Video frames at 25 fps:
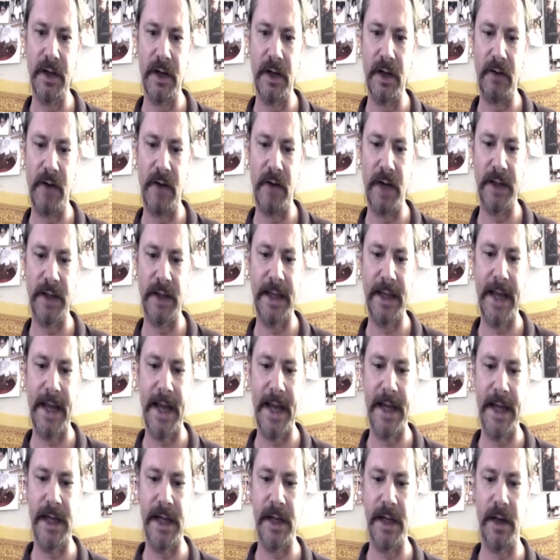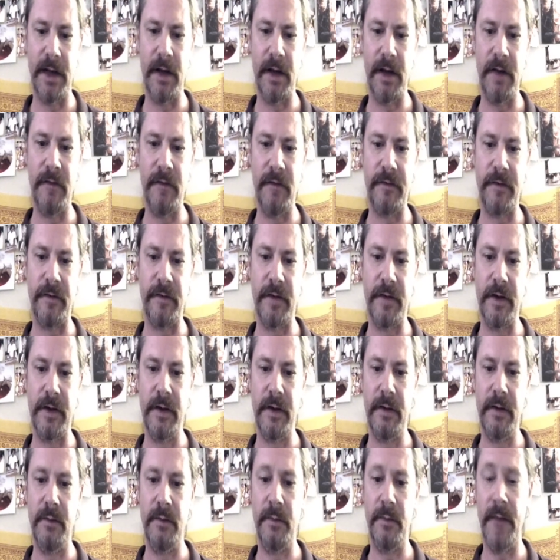around the end of
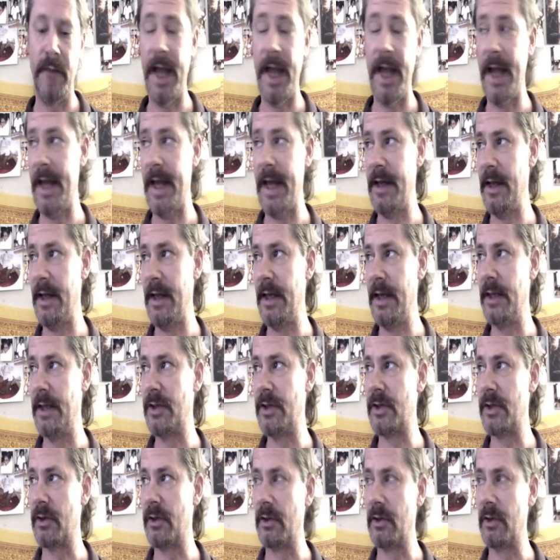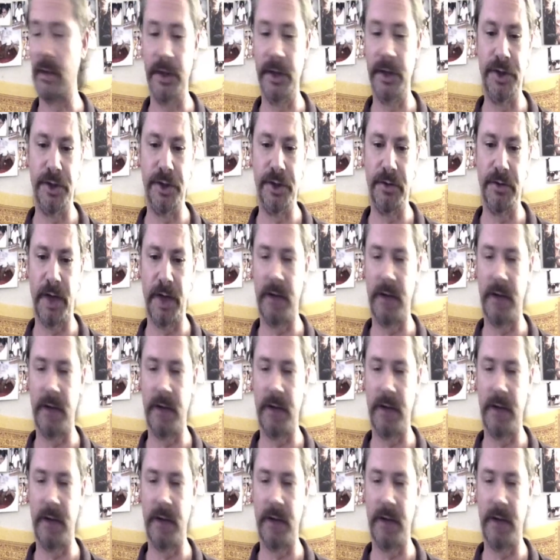May into early June.